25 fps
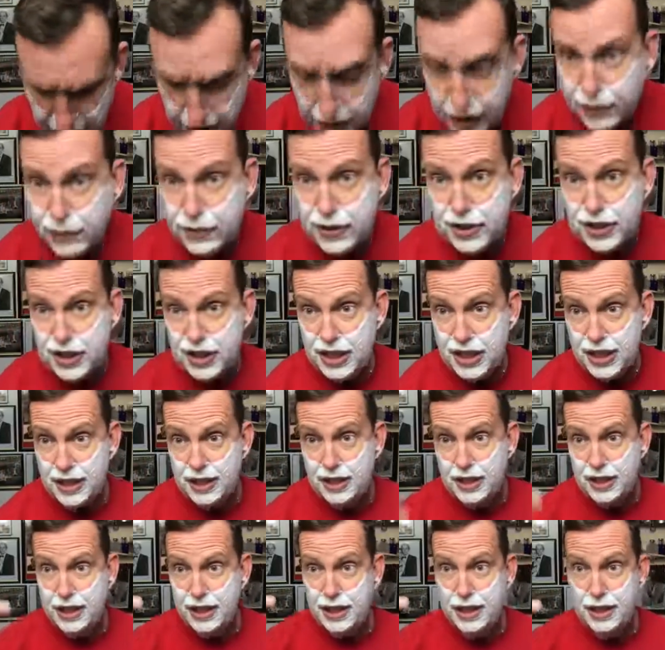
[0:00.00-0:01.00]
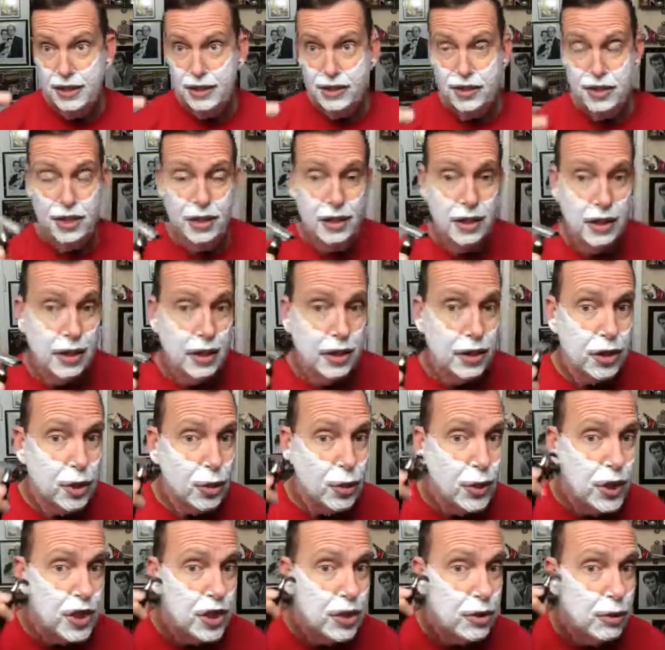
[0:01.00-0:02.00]
different style heads,
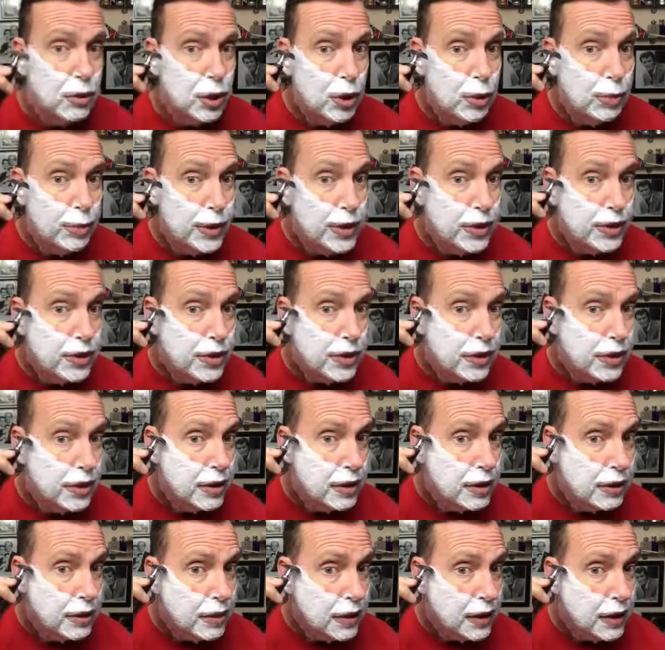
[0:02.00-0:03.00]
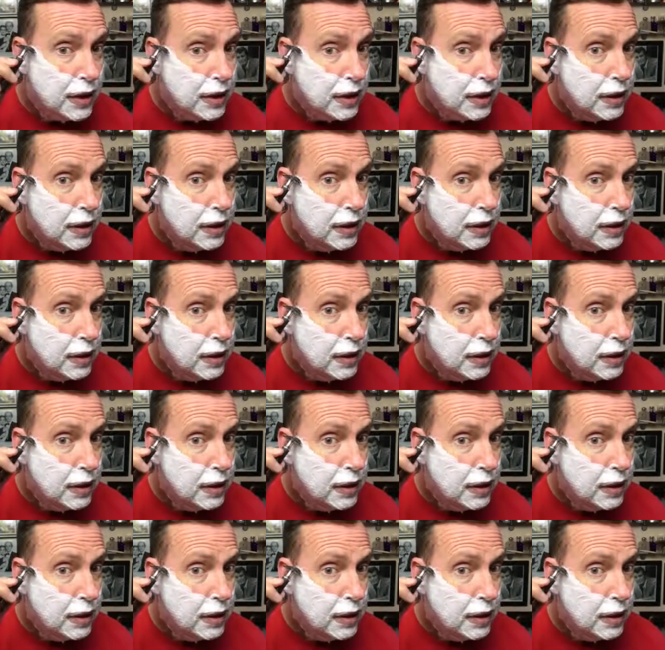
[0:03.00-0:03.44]
twist to opens. All right.